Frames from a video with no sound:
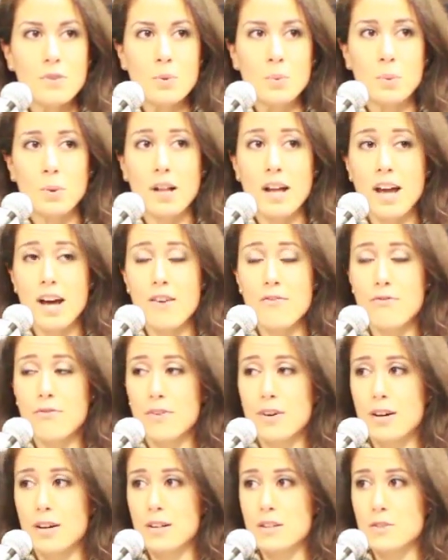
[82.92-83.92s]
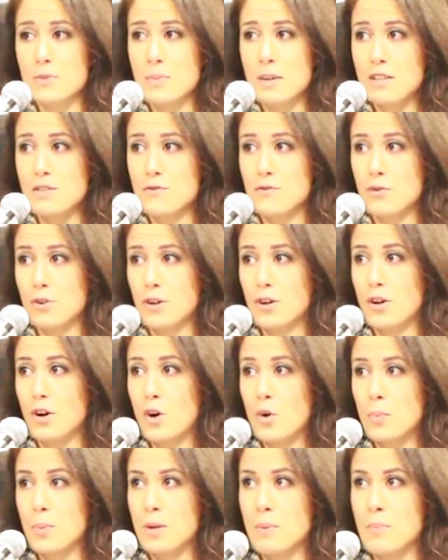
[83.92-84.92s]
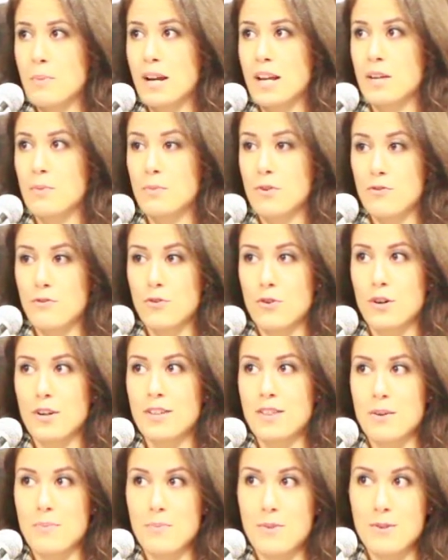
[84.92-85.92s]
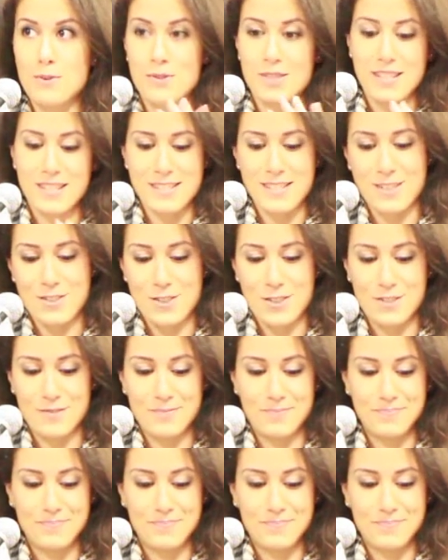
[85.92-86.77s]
we'll have uh, space for open mic before the music section.